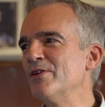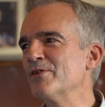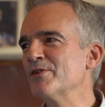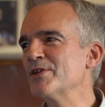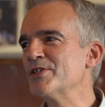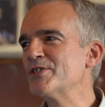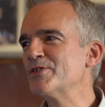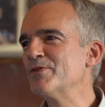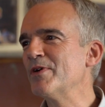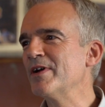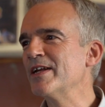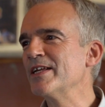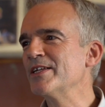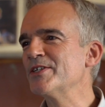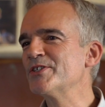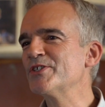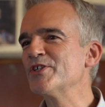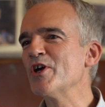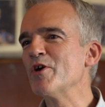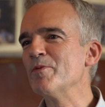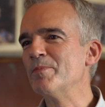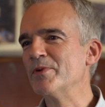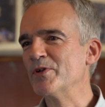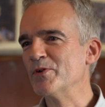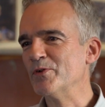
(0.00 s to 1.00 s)
longest running
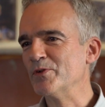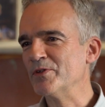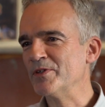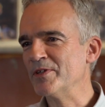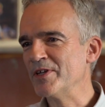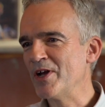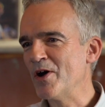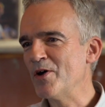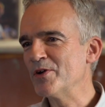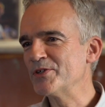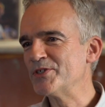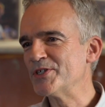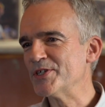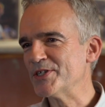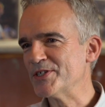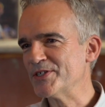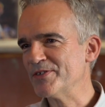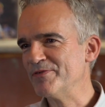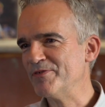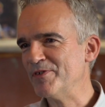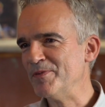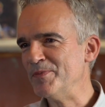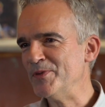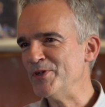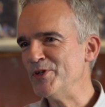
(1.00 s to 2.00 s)
soap called The Archers
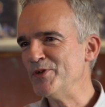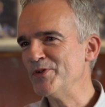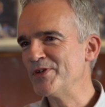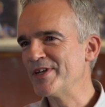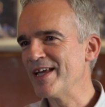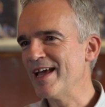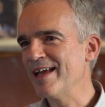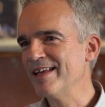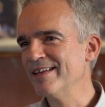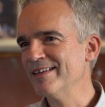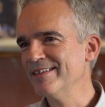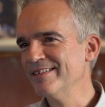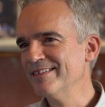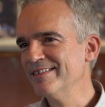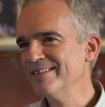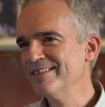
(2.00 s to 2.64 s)
from the UK.